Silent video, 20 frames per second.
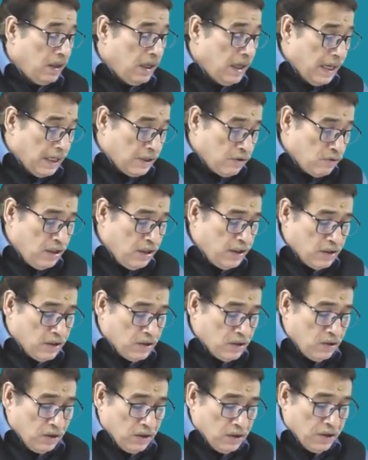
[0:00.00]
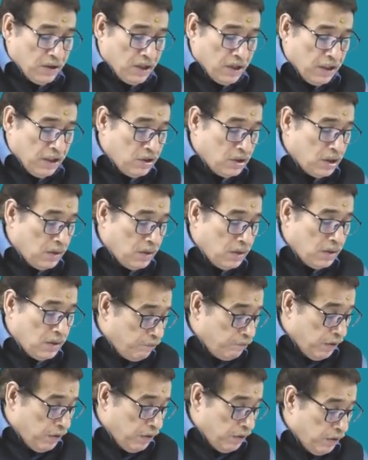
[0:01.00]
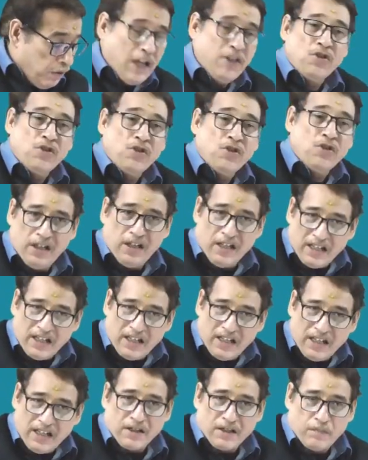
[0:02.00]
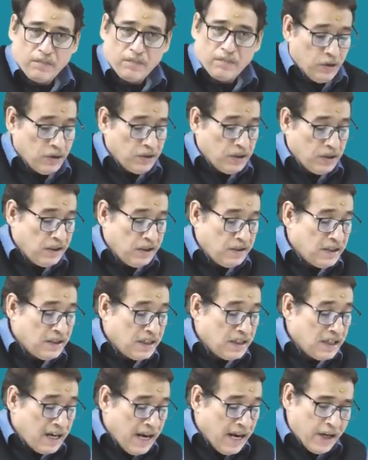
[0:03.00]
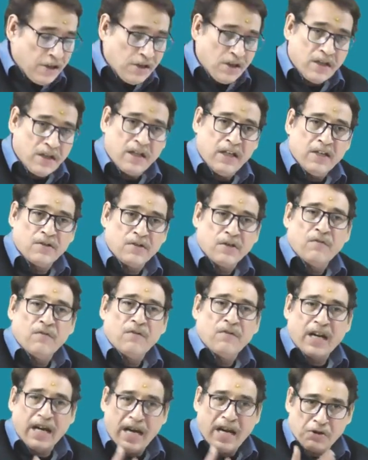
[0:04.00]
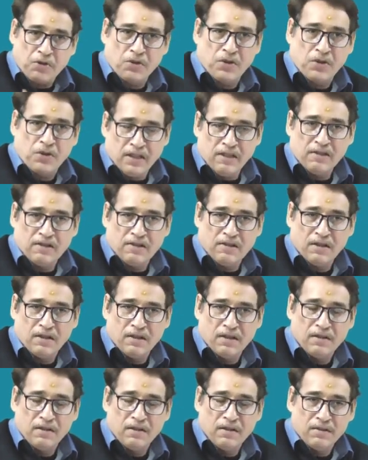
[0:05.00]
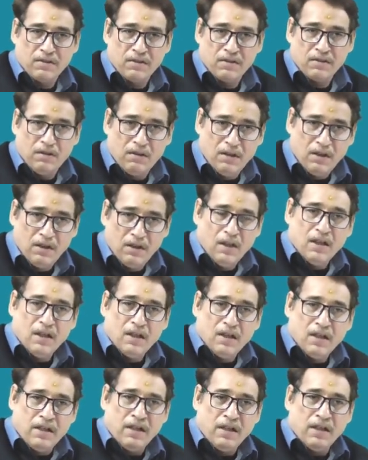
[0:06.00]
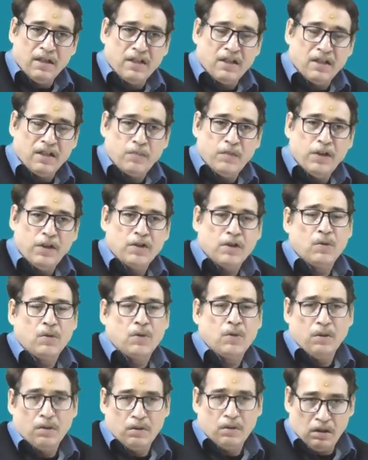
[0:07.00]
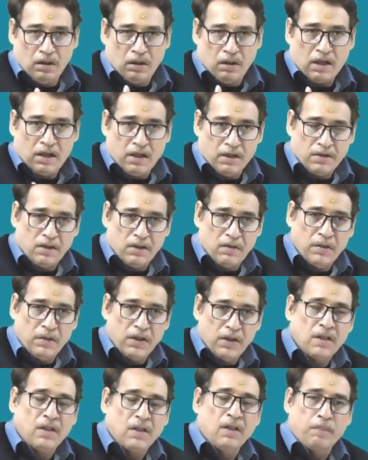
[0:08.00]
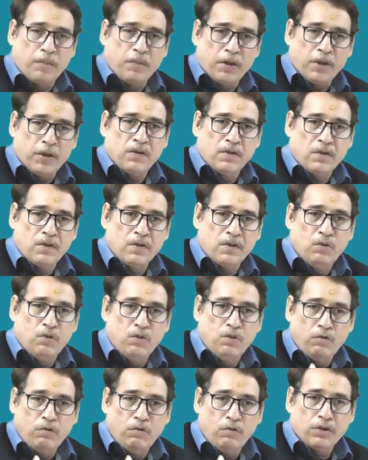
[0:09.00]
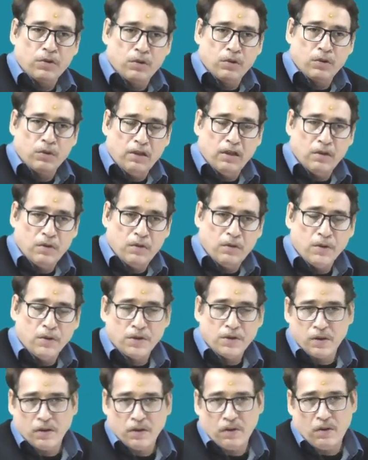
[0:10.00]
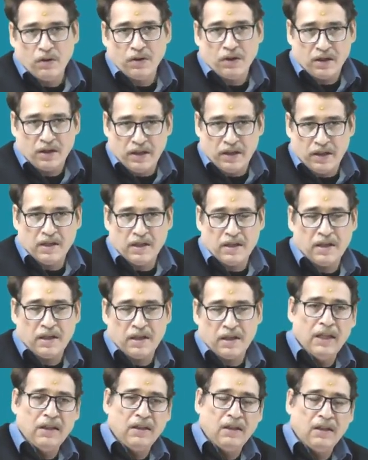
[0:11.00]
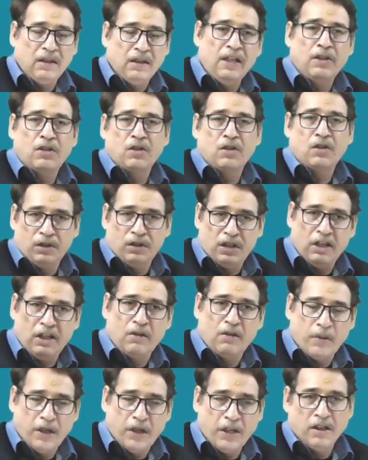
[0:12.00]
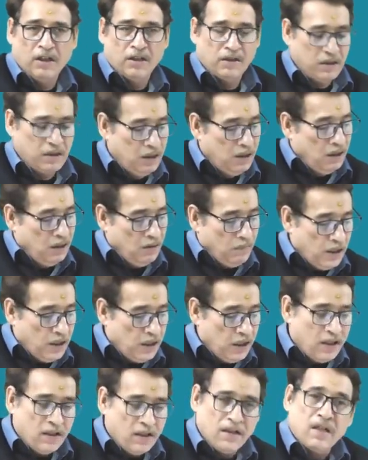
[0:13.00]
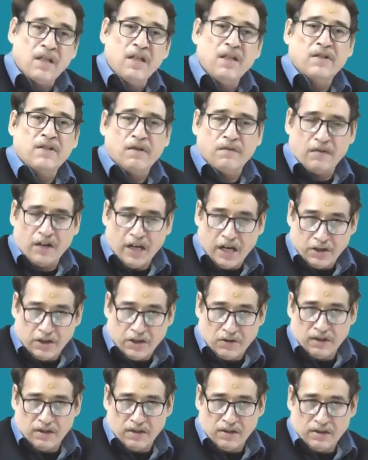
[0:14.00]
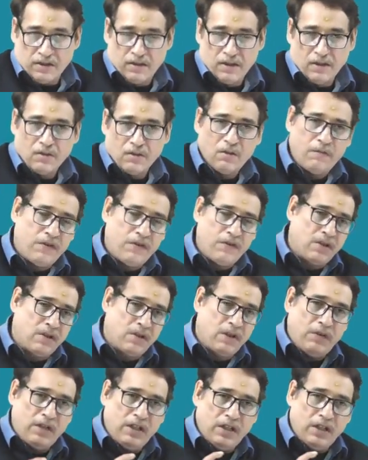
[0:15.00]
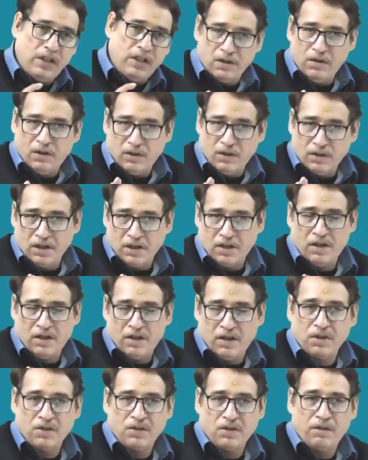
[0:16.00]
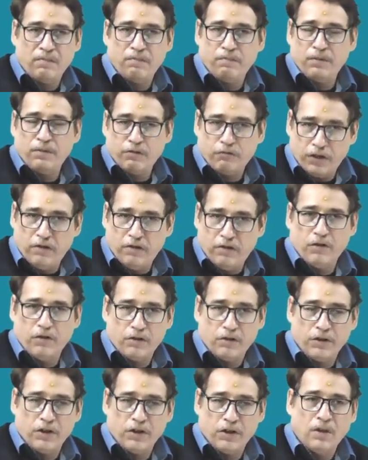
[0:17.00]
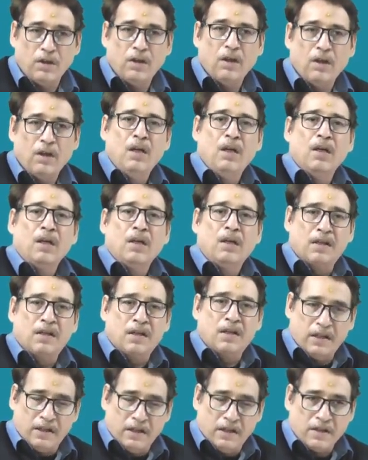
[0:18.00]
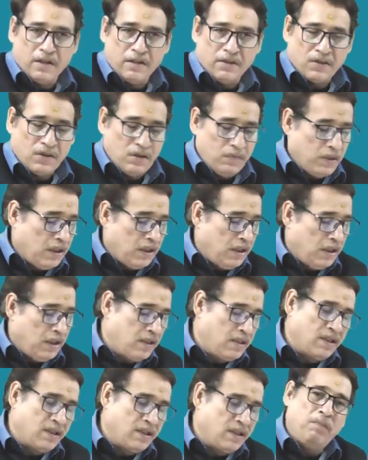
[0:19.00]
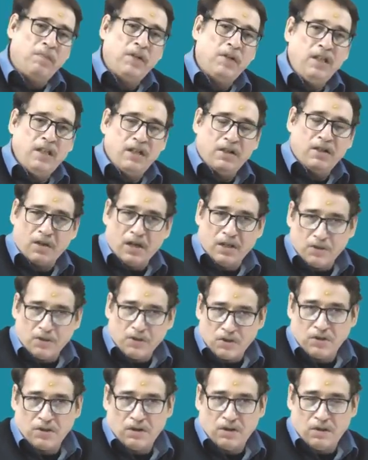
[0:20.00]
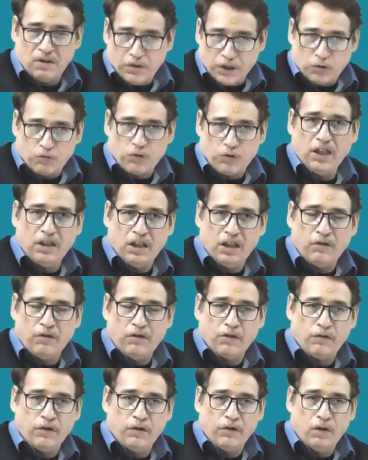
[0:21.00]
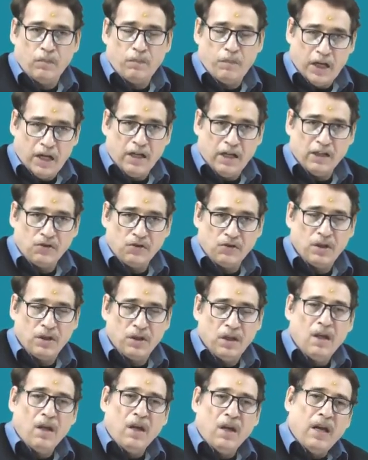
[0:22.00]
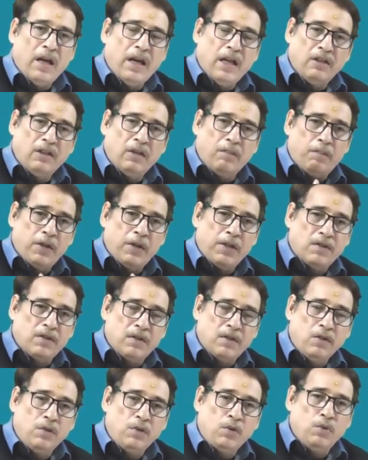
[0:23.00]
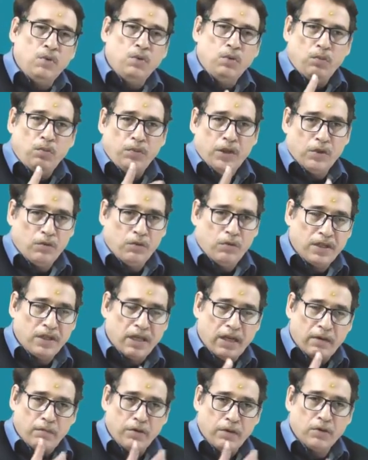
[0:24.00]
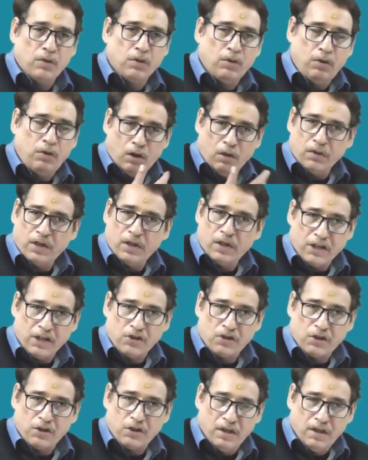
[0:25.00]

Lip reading: Actually, it is not a transaction between branch and debtors, because it is a case of cash sales. So debtors means the customers, the persons to whom we sold the goods on credit, and later on they are paying us. But it is a case of cash sales. So first of all, it is not a transaction between what we call credit customer. It is simply a transaction between the what we call branch and the person to whom the goods have been sold on cash.